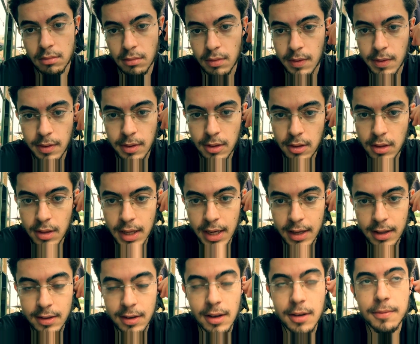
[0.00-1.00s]
And
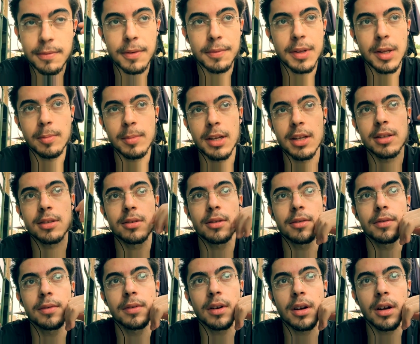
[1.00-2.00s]
like 10, 15 minutes
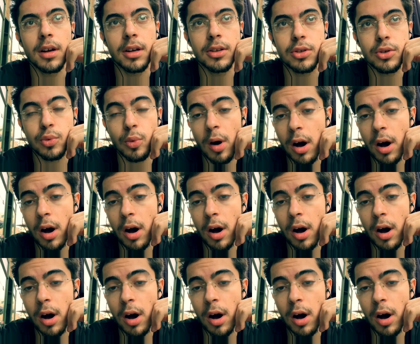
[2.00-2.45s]
of uh, just